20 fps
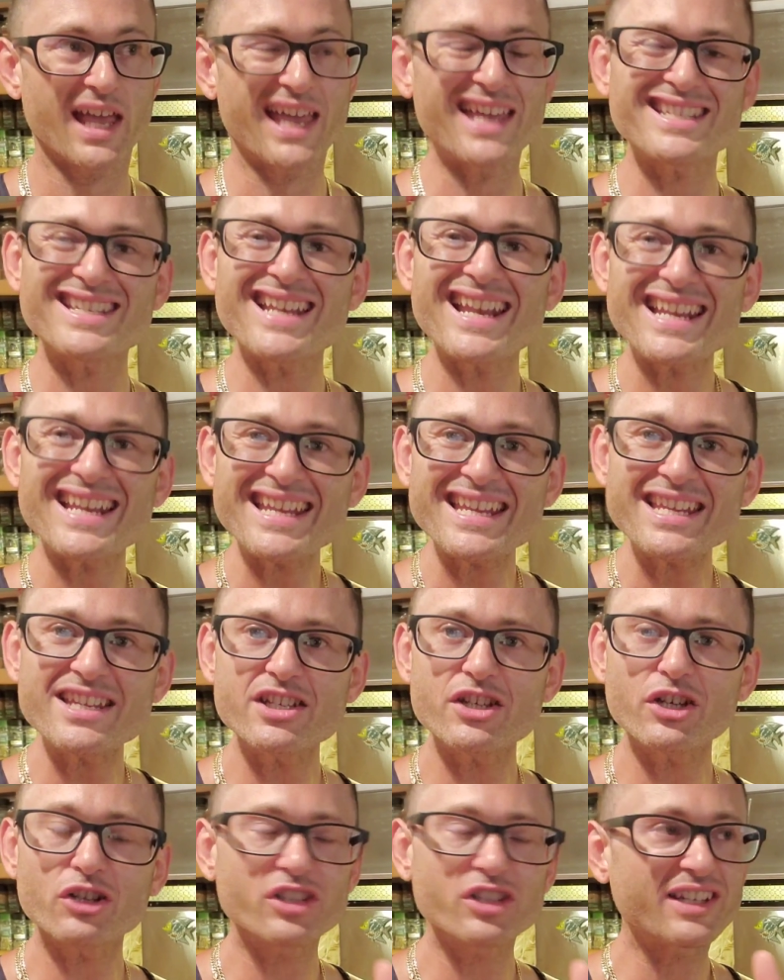Isn't it
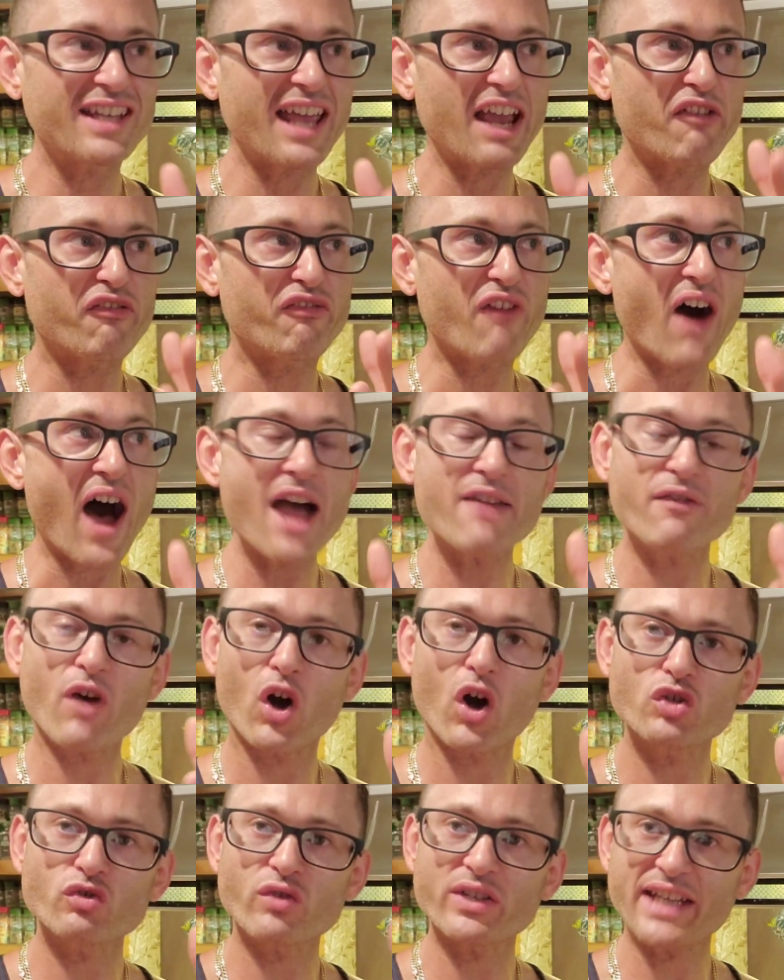easier to take
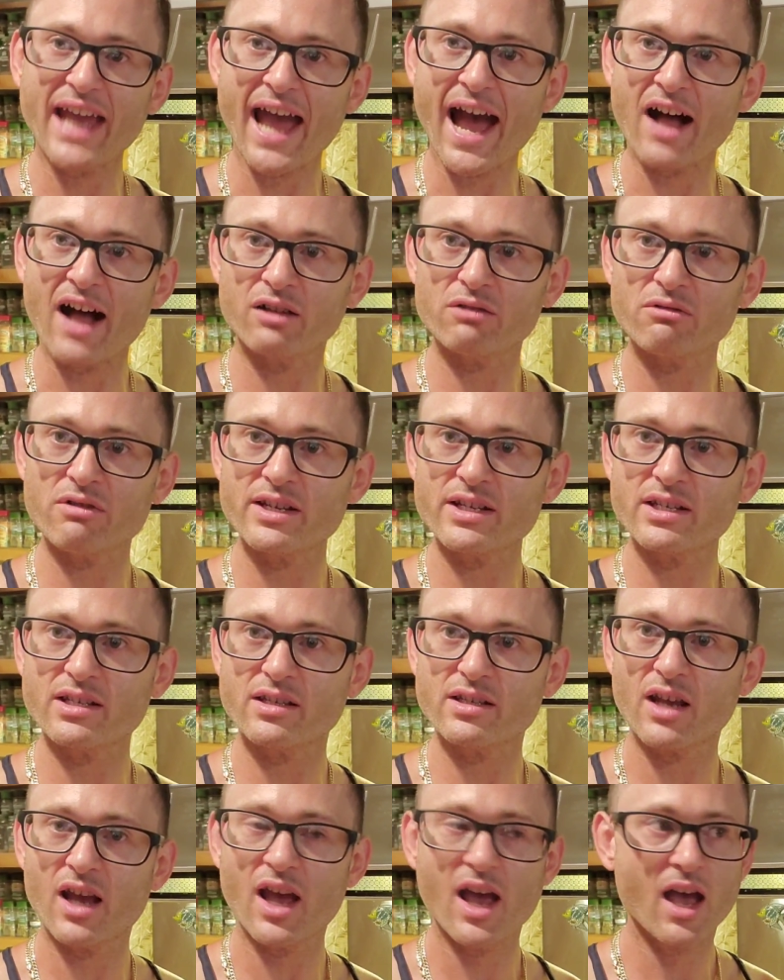500
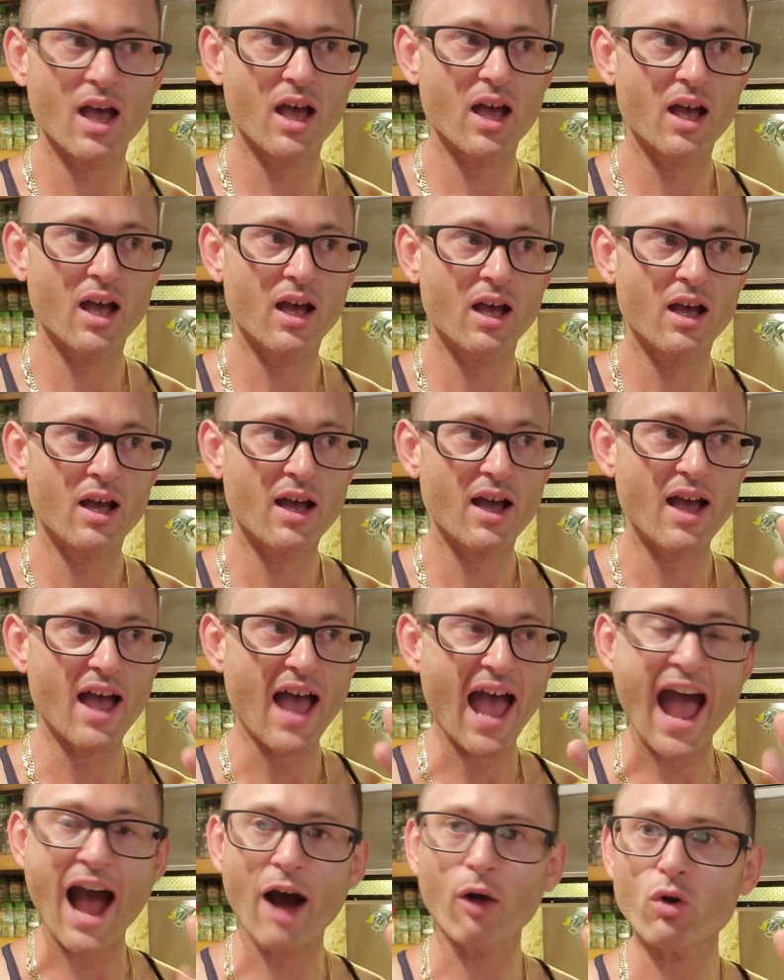calories
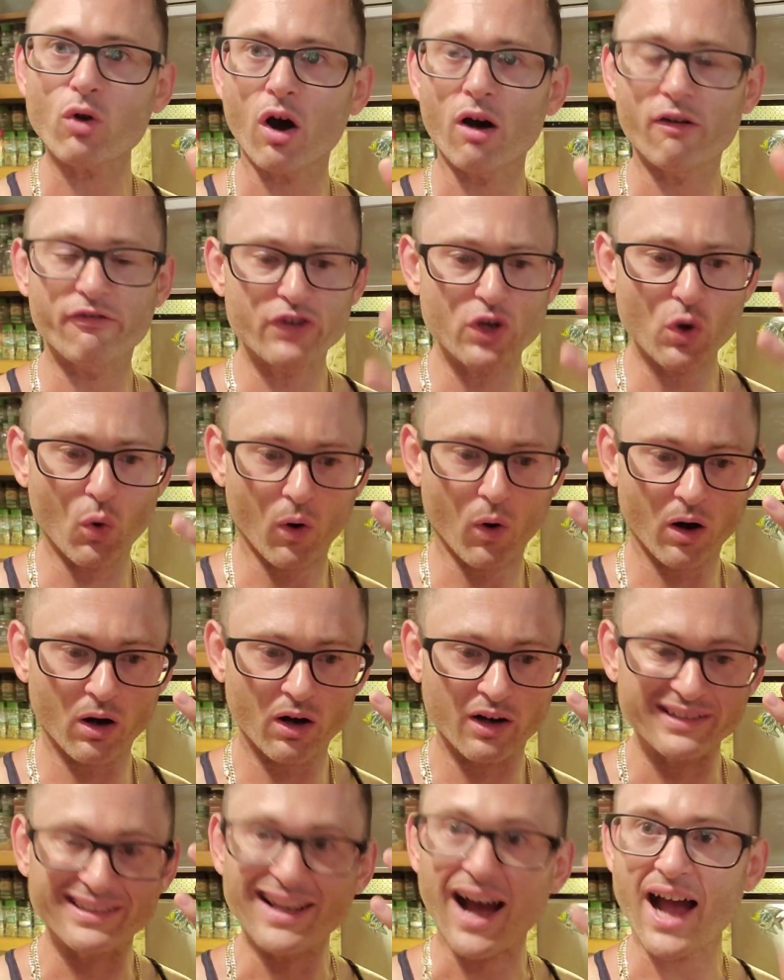out of
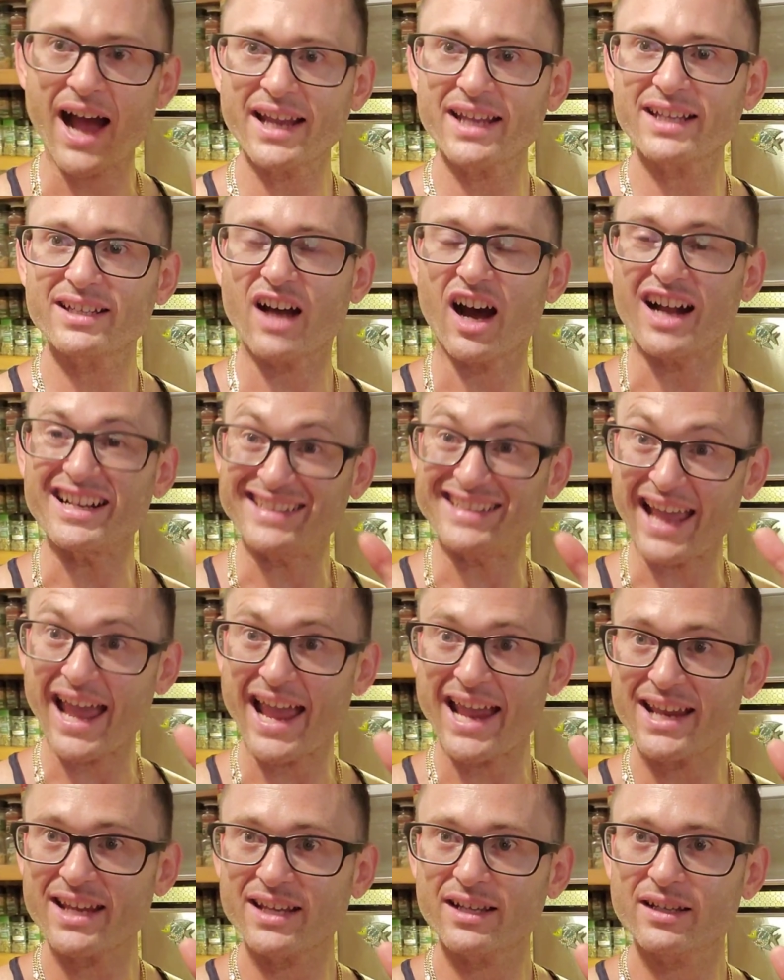your diet a
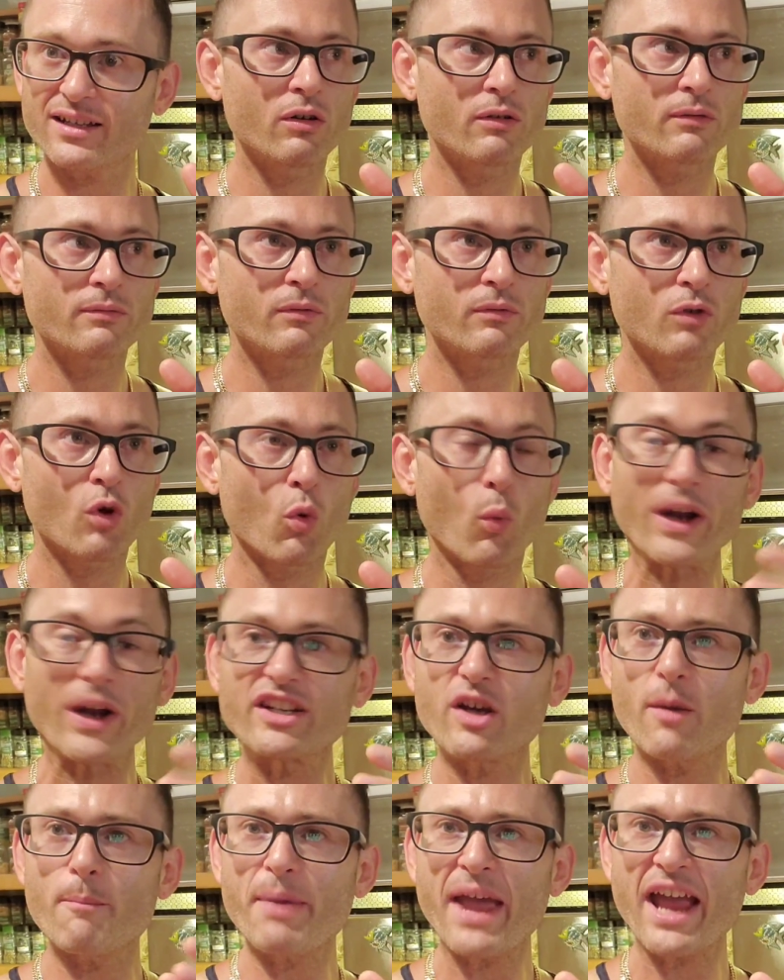day
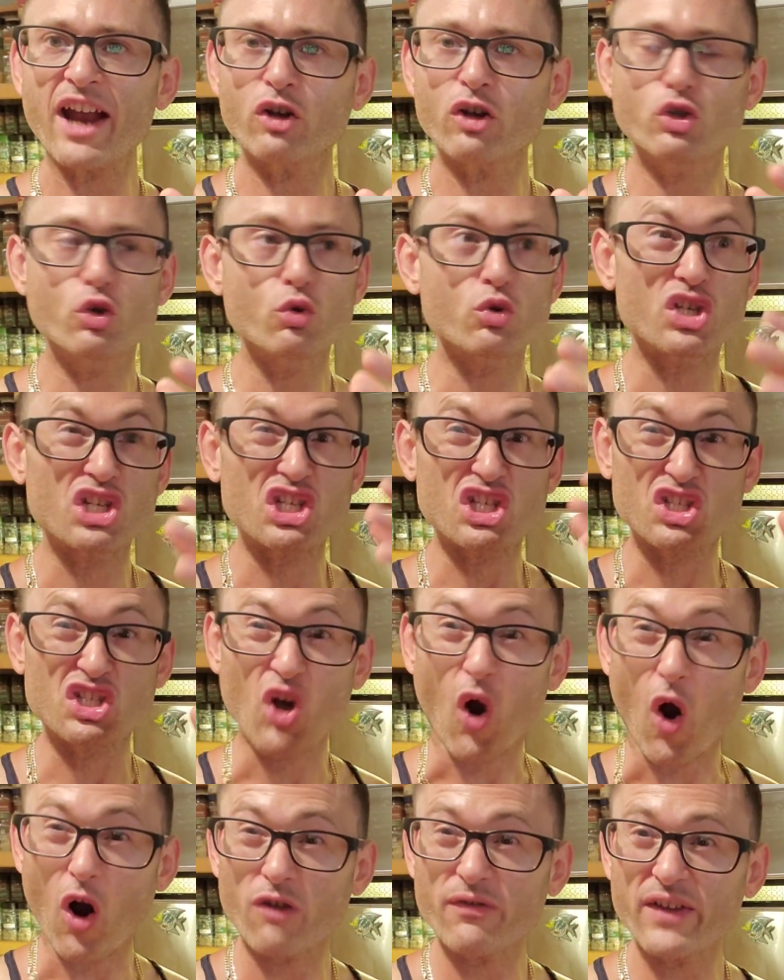when compared to
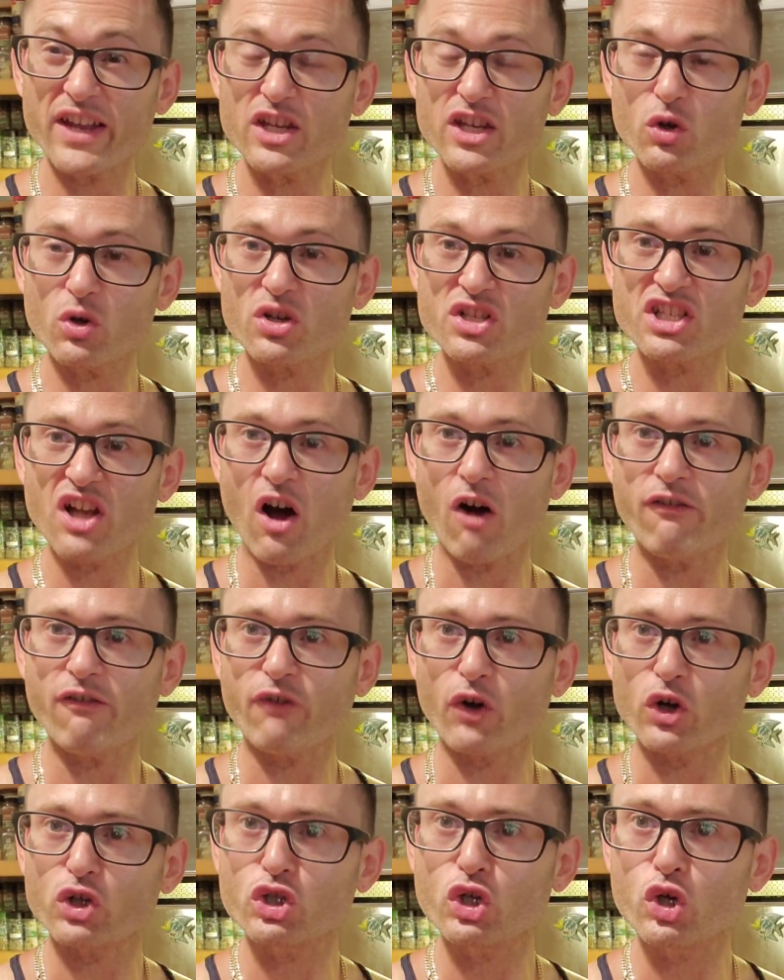starving
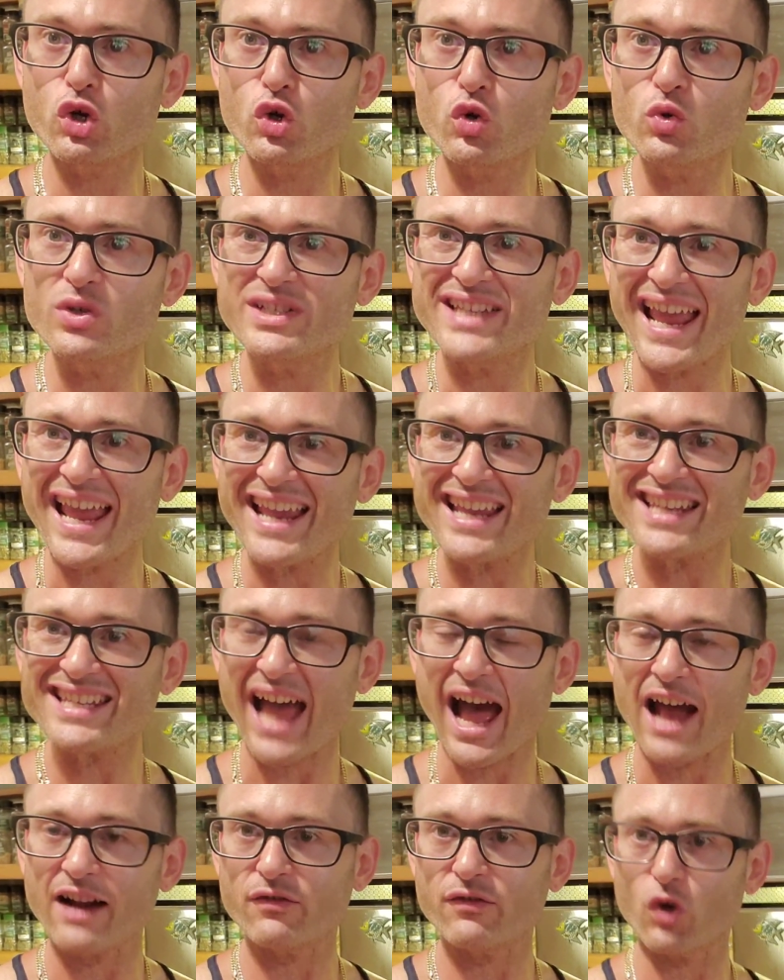yourself for two days
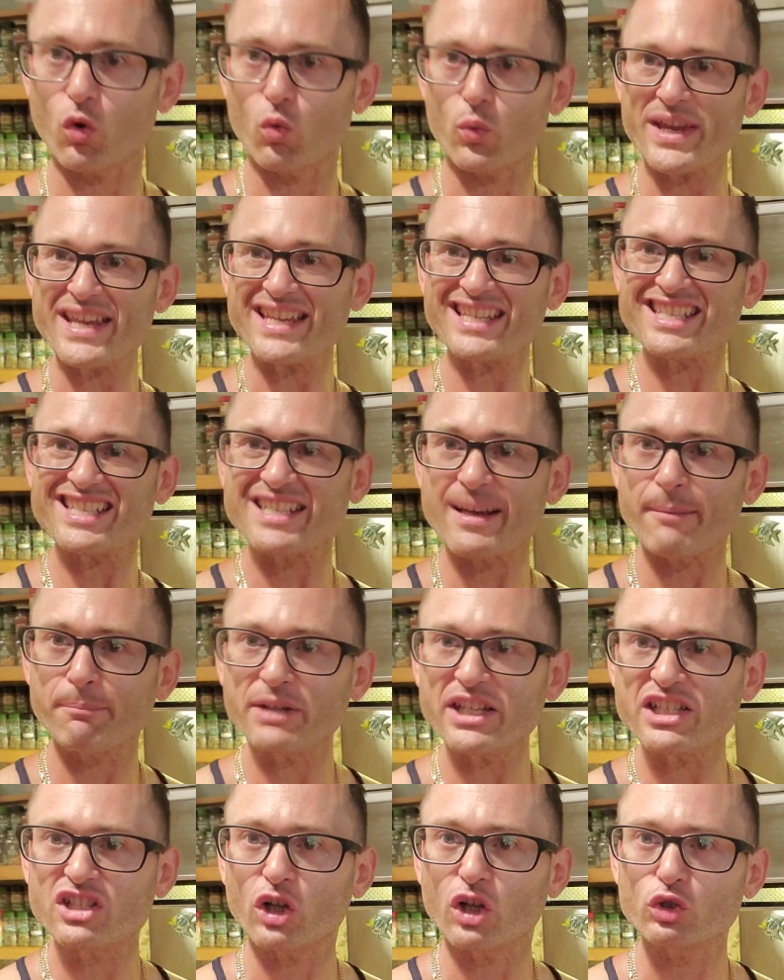out of the week
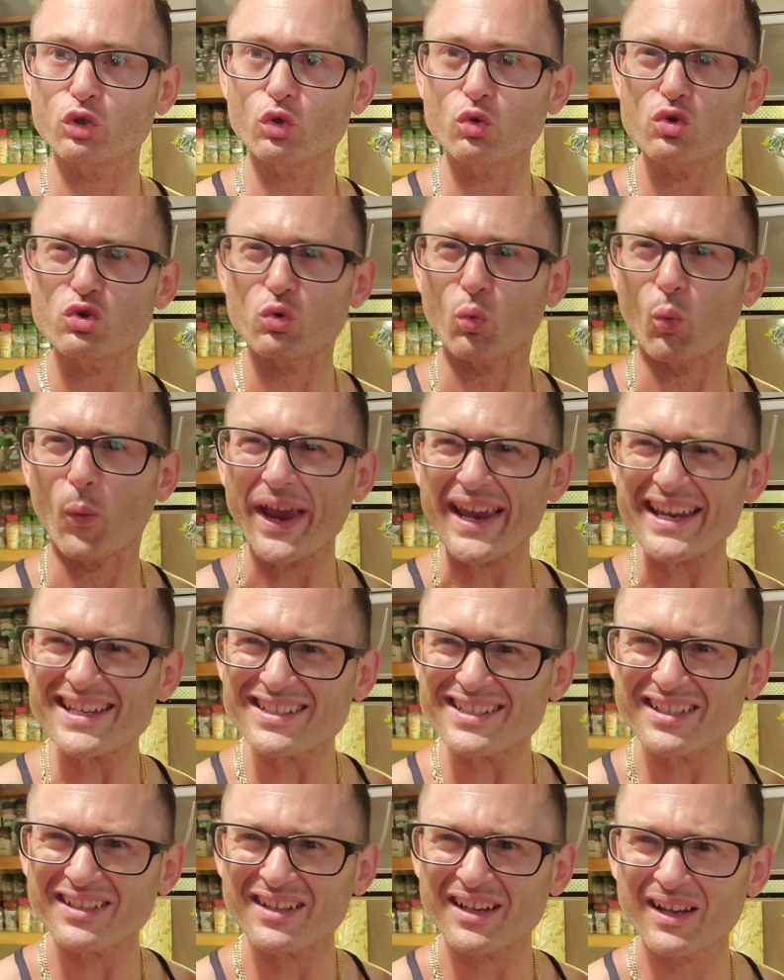simply to lose
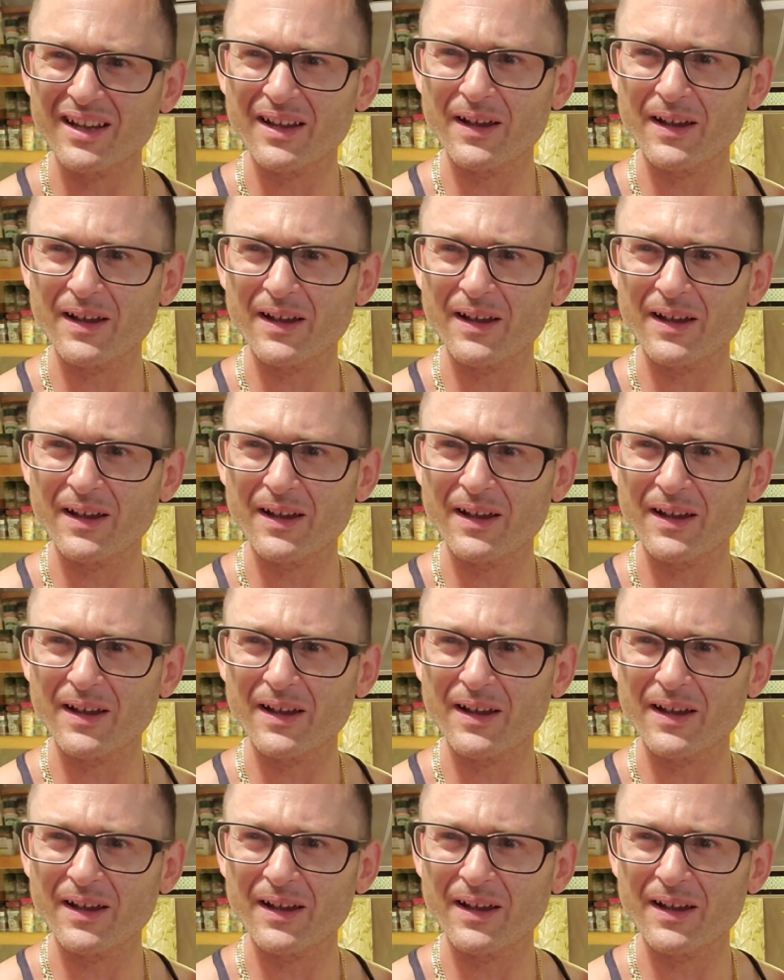weight?